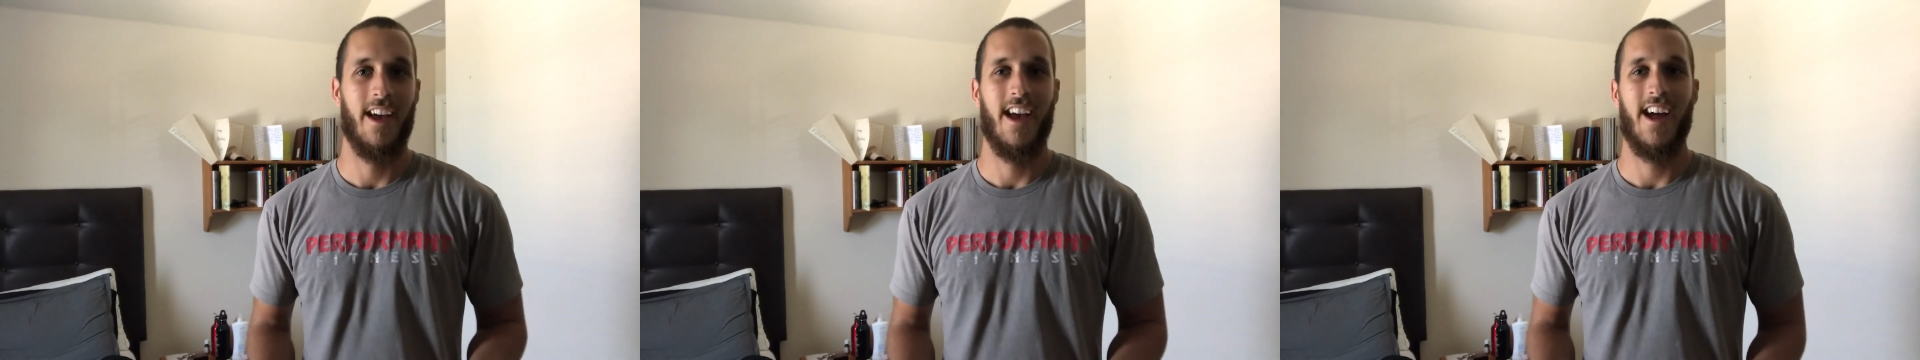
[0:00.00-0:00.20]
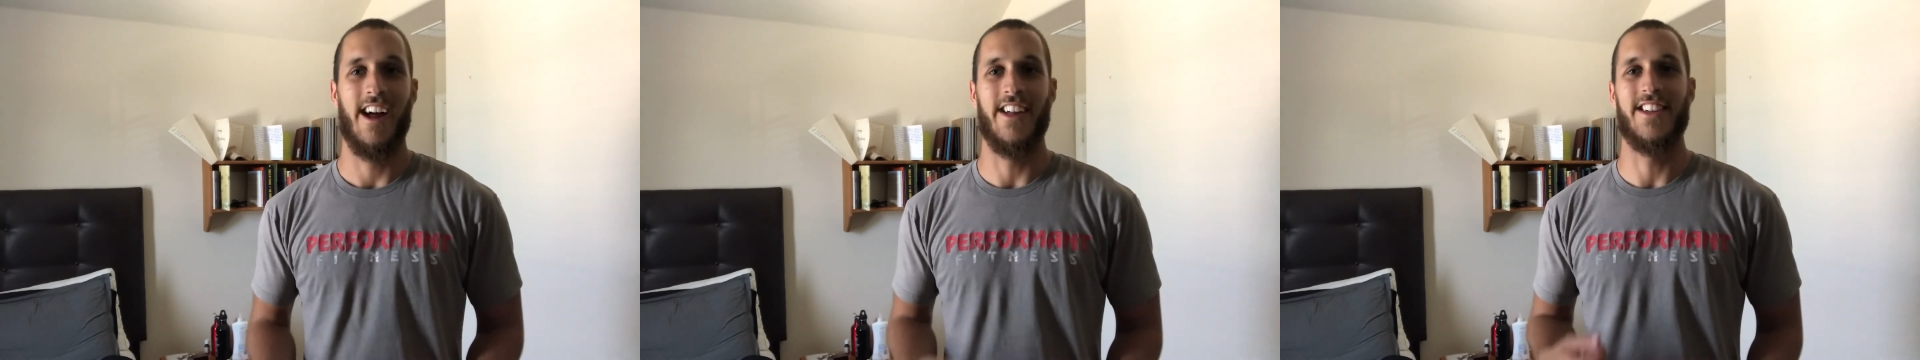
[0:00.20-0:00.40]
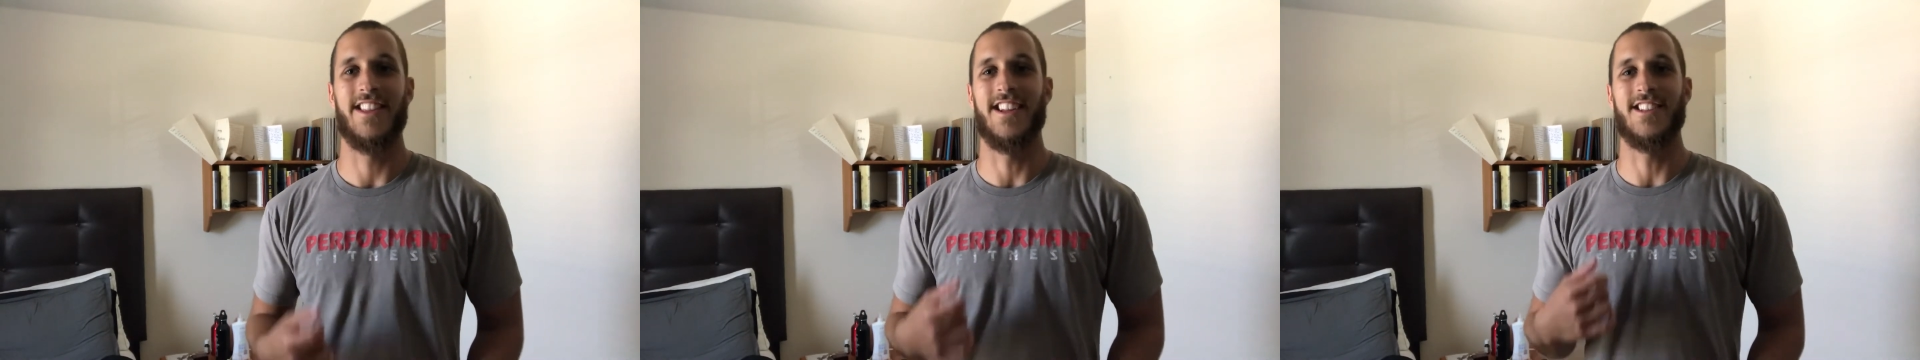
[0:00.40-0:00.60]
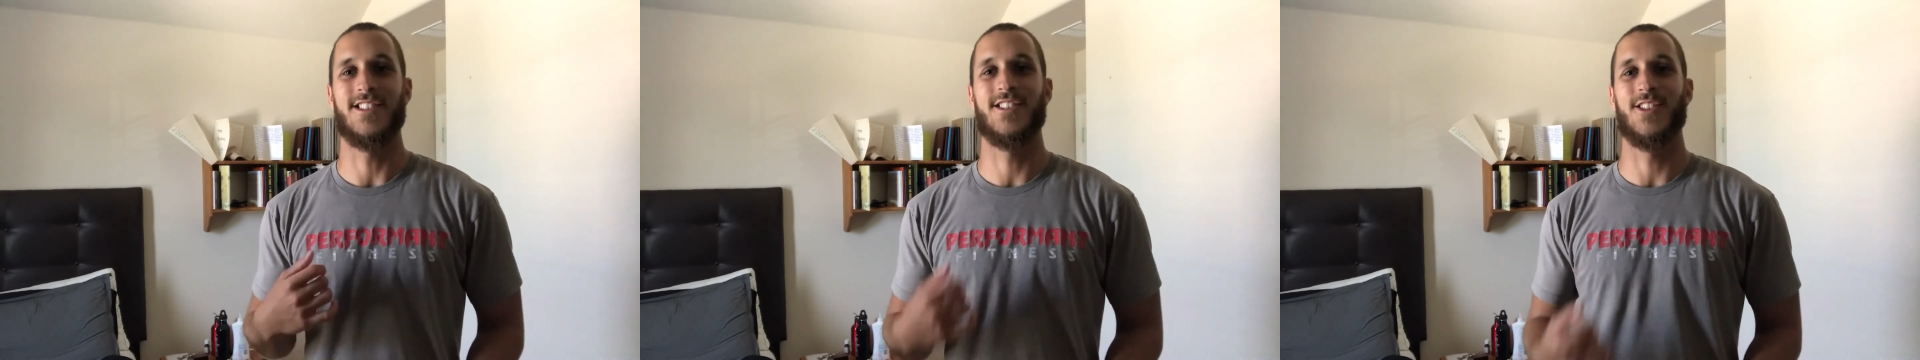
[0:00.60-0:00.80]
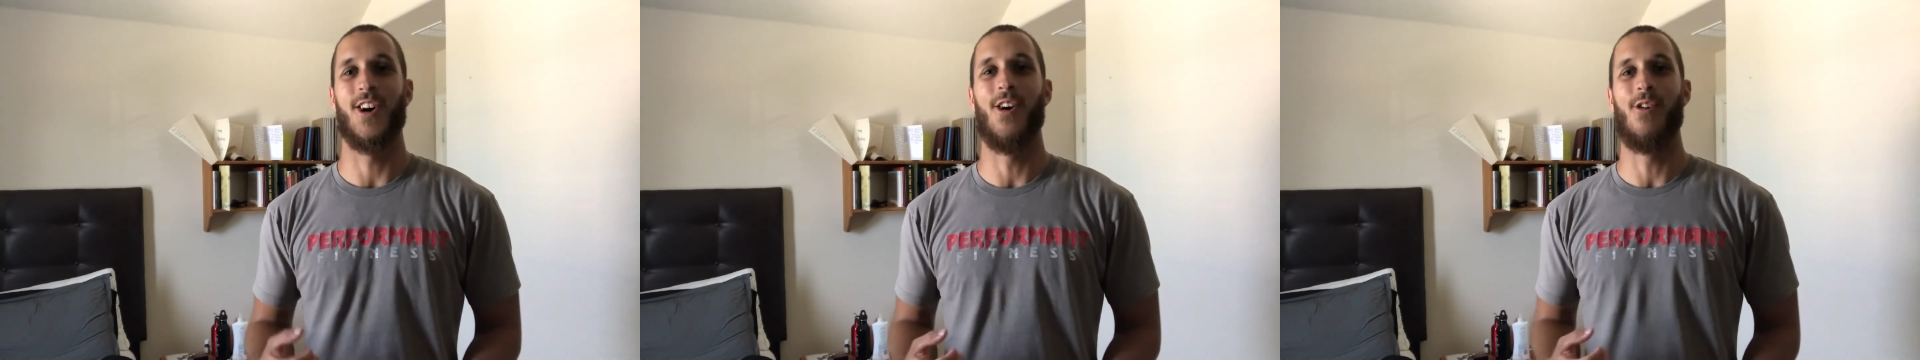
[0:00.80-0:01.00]
And I think that's
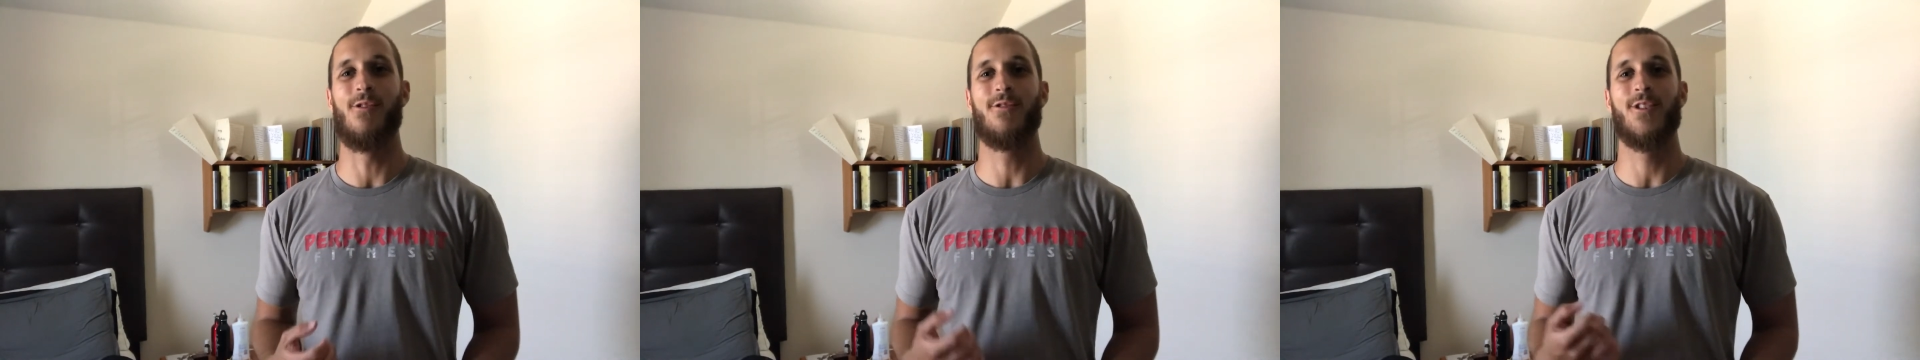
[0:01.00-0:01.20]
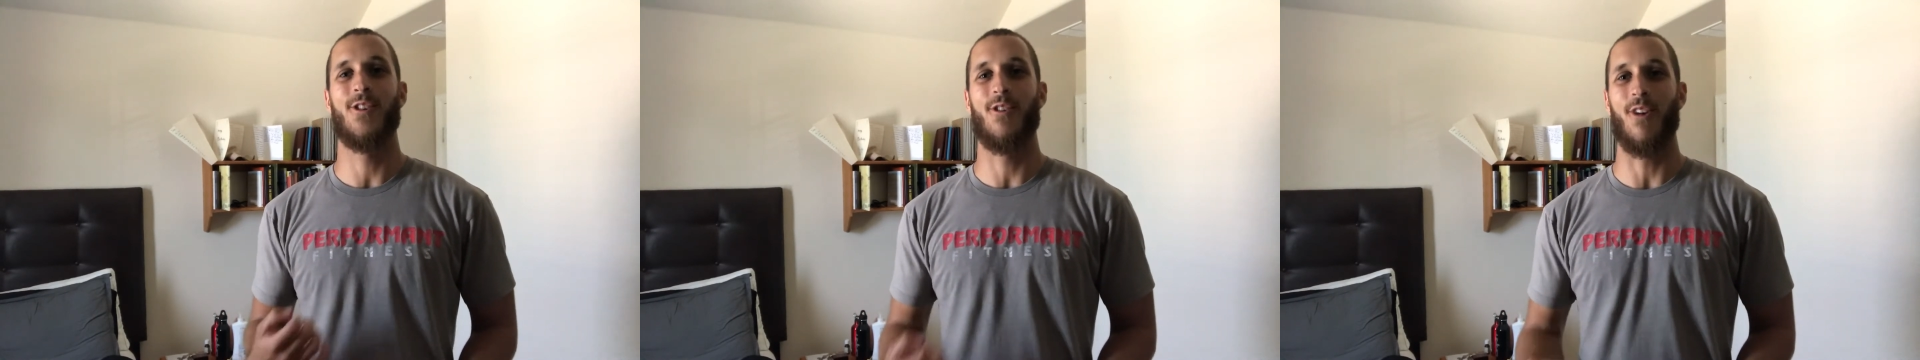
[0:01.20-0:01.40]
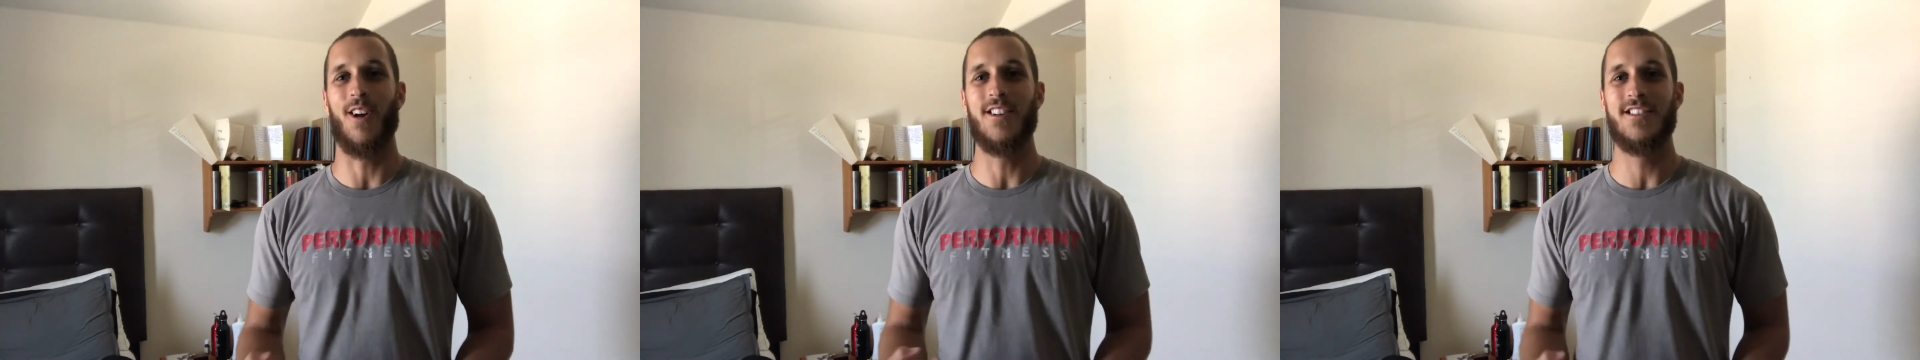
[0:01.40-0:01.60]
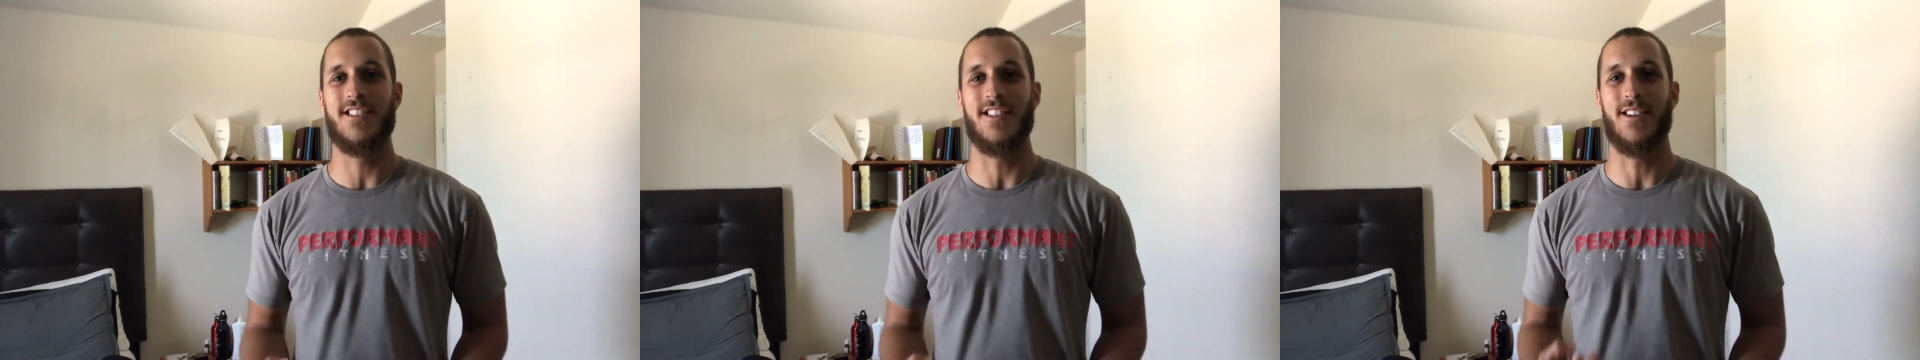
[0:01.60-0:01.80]
so crazy